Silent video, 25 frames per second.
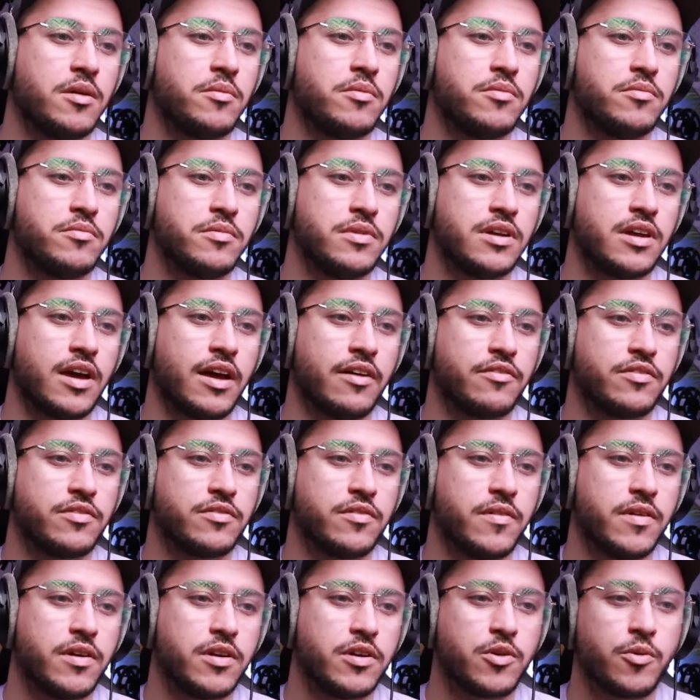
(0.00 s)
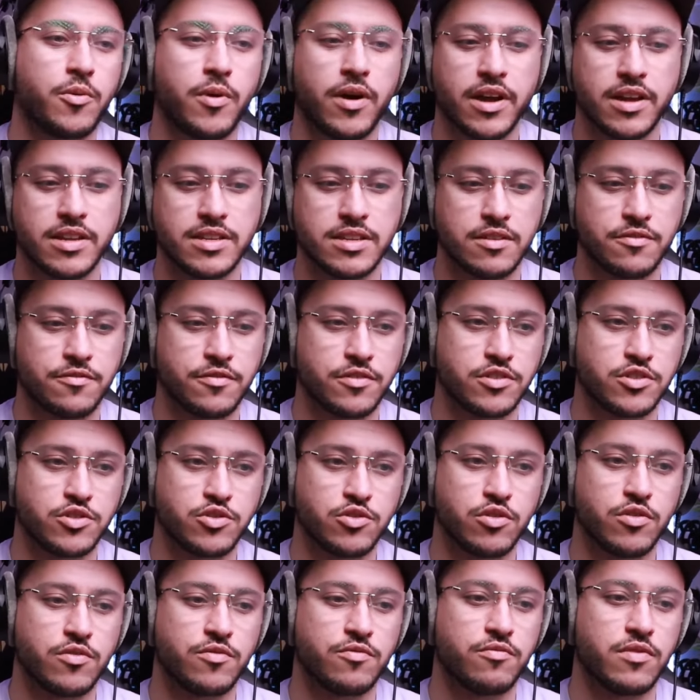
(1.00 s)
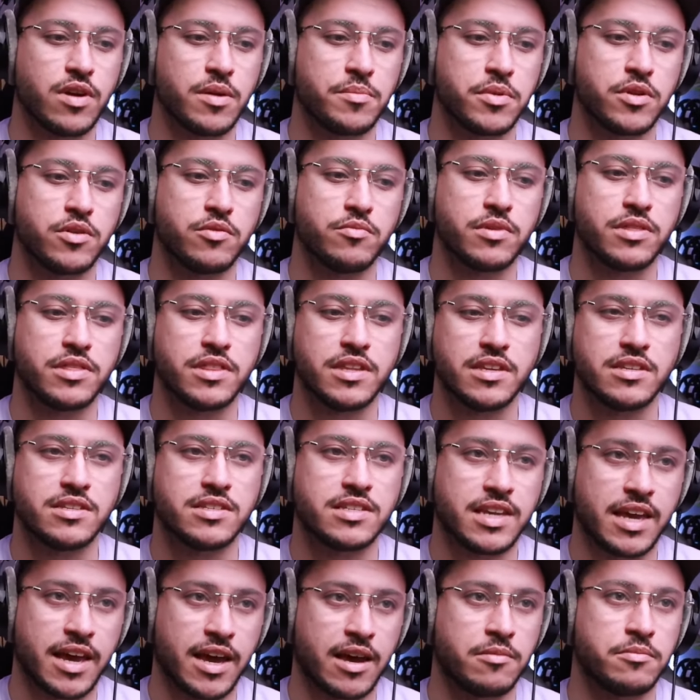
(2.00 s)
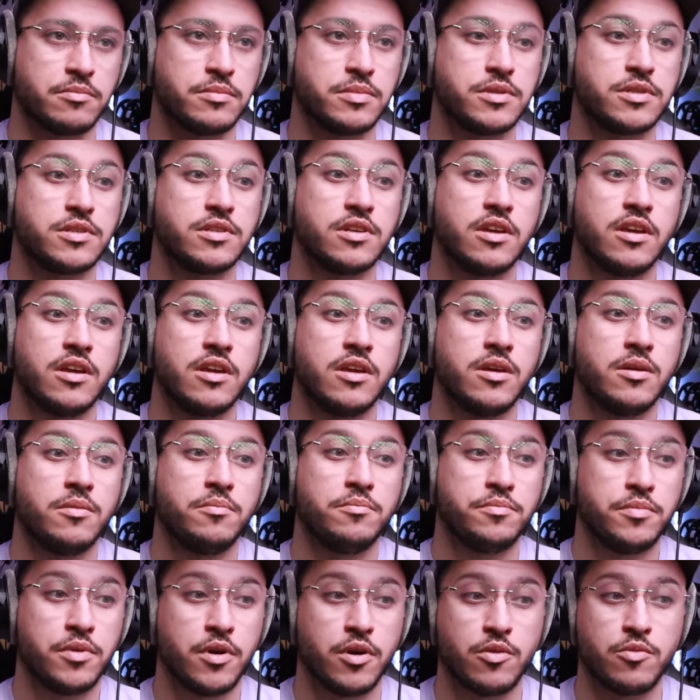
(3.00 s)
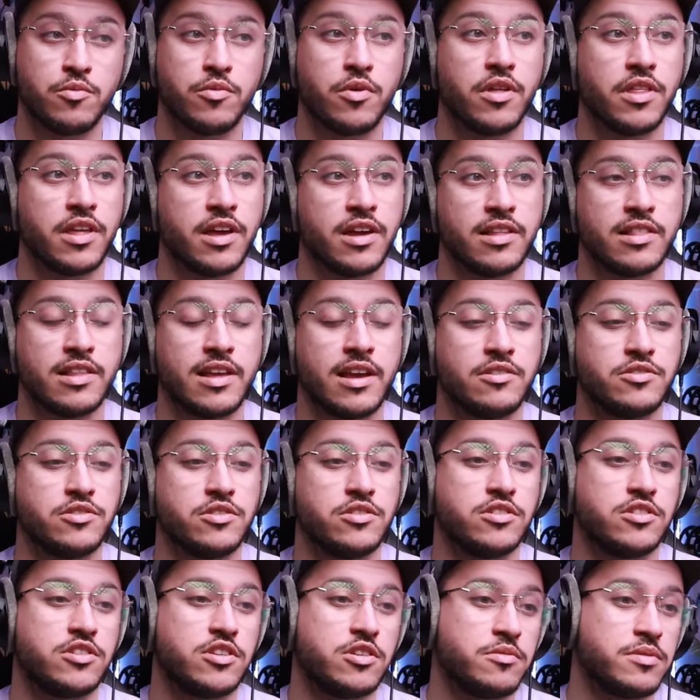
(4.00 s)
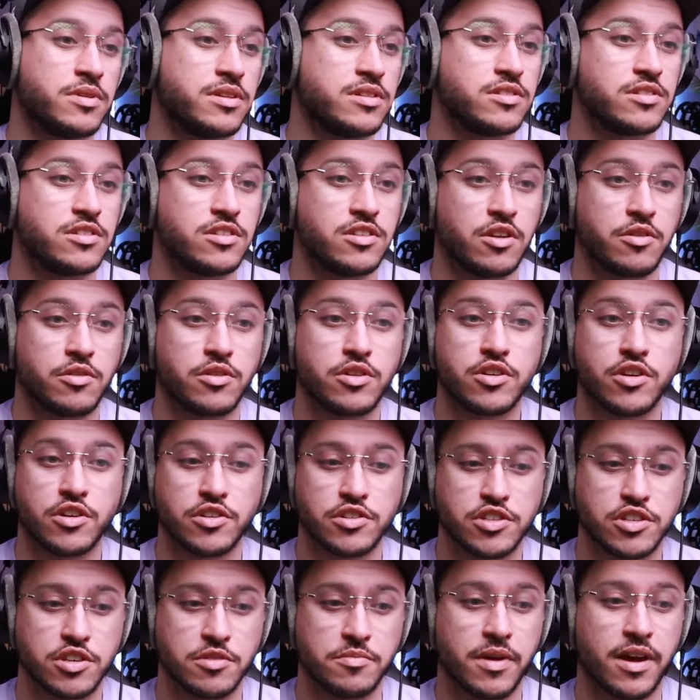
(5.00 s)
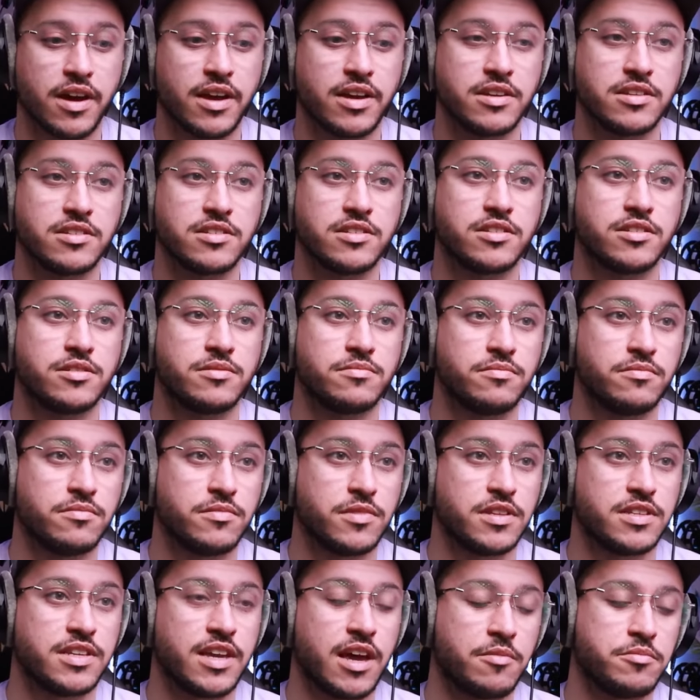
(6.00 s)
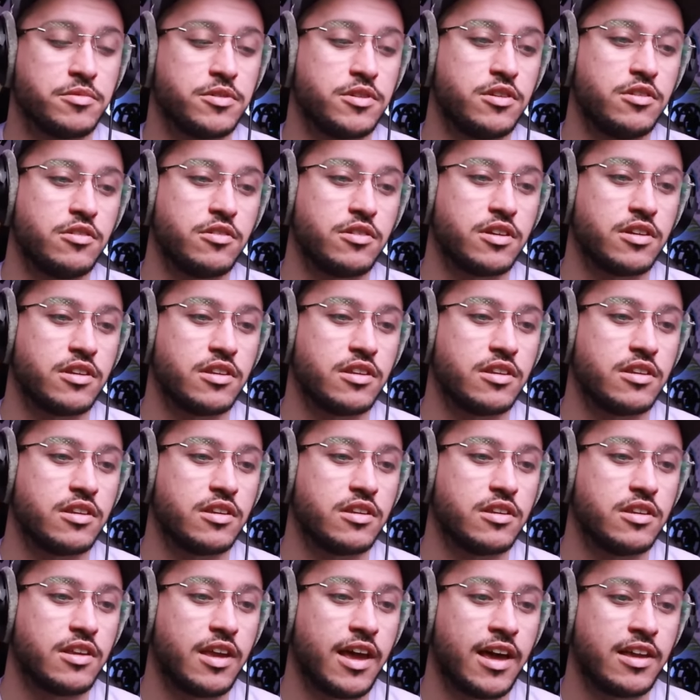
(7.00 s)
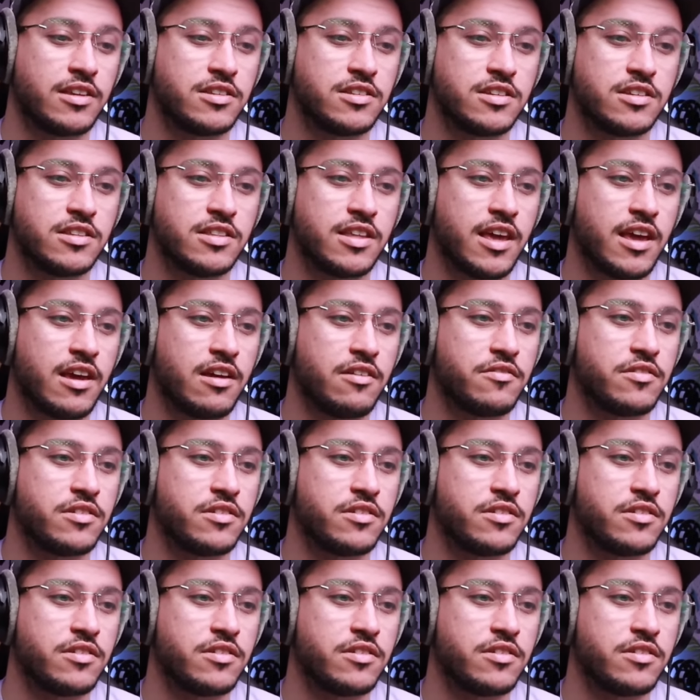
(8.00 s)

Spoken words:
We have quite a different sort of ribbon with these tabs. But what that allows you to do is, customize the tabs that you can add to there.